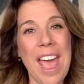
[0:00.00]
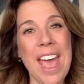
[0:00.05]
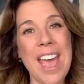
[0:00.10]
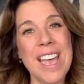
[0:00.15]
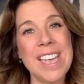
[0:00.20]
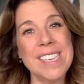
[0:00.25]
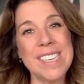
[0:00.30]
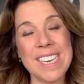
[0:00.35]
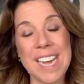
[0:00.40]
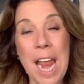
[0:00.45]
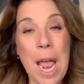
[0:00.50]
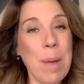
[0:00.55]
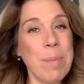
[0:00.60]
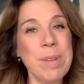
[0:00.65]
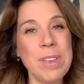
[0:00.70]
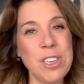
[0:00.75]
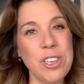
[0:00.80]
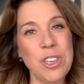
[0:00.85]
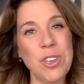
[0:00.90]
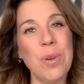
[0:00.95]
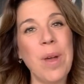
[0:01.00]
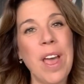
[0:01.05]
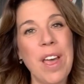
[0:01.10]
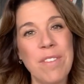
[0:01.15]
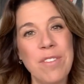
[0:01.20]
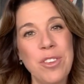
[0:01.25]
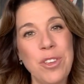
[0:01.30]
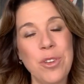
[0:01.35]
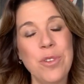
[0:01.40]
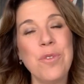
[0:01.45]
has it happened to you?
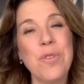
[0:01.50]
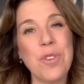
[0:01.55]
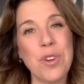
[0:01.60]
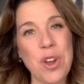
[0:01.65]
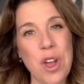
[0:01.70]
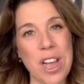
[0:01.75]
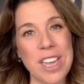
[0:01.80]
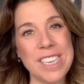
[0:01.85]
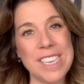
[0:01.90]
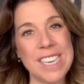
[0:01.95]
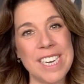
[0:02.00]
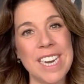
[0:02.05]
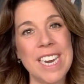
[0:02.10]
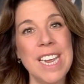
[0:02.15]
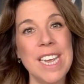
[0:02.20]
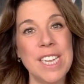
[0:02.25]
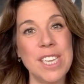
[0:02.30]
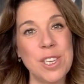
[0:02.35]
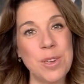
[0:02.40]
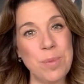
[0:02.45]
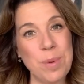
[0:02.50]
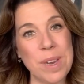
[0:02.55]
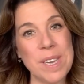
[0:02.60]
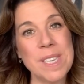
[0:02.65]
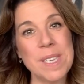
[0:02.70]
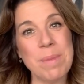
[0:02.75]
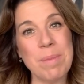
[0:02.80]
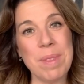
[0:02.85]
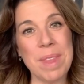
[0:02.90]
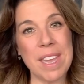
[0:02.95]
Have you forgotten to
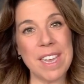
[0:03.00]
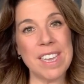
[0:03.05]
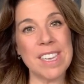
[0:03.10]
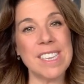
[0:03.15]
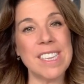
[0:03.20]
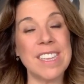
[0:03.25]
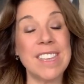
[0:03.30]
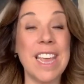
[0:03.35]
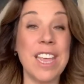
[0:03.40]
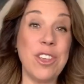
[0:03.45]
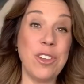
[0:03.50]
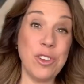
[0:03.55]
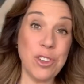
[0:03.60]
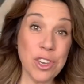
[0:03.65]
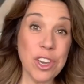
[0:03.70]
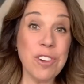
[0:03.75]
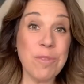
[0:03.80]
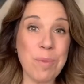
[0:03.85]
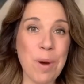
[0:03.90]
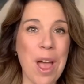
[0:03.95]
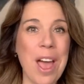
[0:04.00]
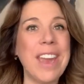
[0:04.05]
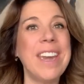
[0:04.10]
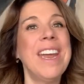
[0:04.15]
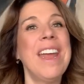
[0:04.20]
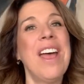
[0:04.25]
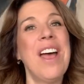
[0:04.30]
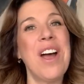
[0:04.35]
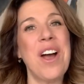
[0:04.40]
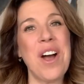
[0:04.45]
bring some things that you should have
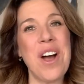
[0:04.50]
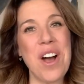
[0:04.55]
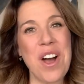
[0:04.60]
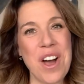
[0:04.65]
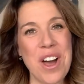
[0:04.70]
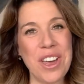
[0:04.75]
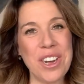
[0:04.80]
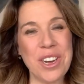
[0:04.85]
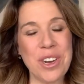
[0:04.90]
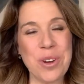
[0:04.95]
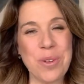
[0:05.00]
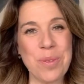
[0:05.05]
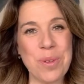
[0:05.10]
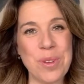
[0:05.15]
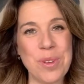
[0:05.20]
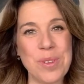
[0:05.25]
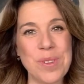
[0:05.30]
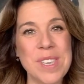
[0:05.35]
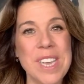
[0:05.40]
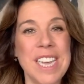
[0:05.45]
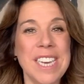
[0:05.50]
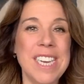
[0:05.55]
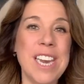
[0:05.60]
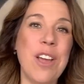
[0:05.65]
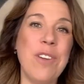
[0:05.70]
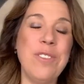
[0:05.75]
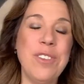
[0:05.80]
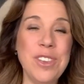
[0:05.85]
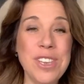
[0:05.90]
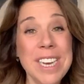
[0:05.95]
brought on a cruise?
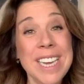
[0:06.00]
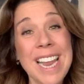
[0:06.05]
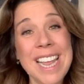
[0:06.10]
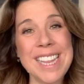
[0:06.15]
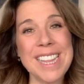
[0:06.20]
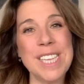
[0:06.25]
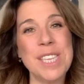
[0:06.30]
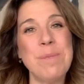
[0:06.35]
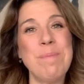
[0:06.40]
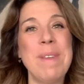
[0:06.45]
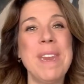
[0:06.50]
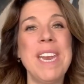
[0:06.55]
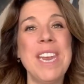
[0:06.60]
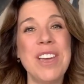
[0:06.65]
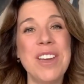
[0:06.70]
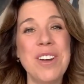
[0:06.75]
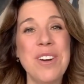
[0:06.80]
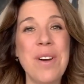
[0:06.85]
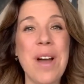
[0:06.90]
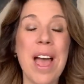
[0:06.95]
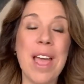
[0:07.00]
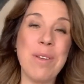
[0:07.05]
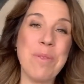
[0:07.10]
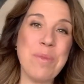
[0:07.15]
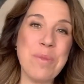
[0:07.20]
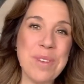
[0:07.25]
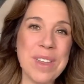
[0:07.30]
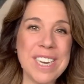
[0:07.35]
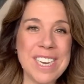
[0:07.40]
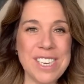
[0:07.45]
Now, if you did like this video, I
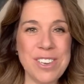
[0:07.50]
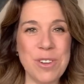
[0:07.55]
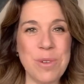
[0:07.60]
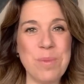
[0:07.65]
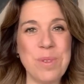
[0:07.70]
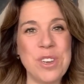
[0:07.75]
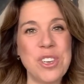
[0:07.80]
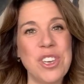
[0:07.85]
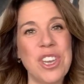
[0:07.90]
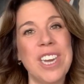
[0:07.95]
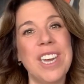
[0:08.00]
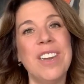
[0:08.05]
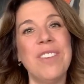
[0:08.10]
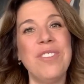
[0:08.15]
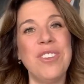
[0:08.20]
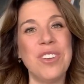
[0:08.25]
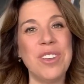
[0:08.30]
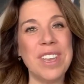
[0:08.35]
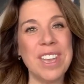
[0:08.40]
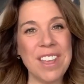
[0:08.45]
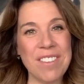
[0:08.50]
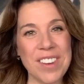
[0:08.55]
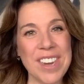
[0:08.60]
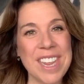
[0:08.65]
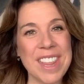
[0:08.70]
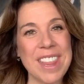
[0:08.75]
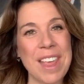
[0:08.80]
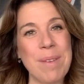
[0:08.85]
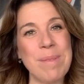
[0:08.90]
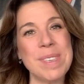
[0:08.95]
really do appreciate it if you can give it
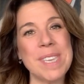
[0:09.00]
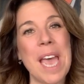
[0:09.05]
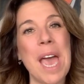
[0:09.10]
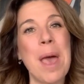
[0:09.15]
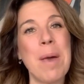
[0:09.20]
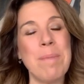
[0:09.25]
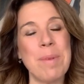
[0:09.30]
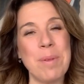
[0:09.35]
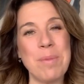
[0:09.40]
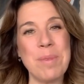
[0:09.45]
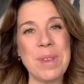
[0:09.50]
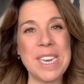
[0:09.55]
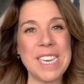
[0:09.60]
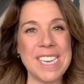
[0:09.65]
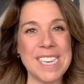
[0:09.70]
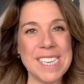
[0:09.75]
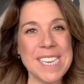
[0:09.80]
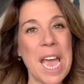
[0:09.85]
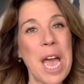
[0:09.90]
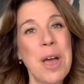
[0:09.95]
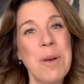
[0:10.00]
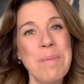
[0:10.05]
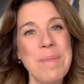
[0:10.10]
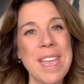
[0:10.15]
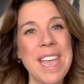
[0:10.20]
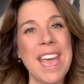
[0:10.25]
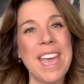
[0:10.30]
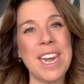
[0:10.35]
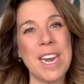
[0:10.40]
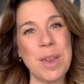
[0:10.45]
a thumbs up. It really does help
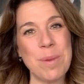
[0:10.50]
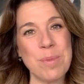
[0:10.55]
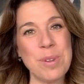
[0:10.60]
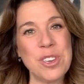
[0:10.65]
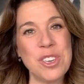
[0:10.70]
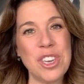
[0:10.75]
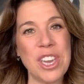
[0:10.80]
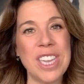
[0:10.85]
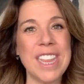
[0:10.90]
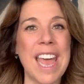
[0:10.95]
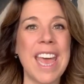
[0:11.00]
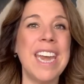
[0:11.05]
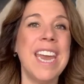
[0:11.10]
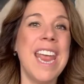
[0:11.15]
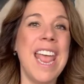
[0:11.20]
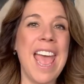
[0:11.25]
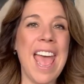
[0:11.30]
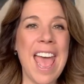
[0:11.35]
me and I appreciate that.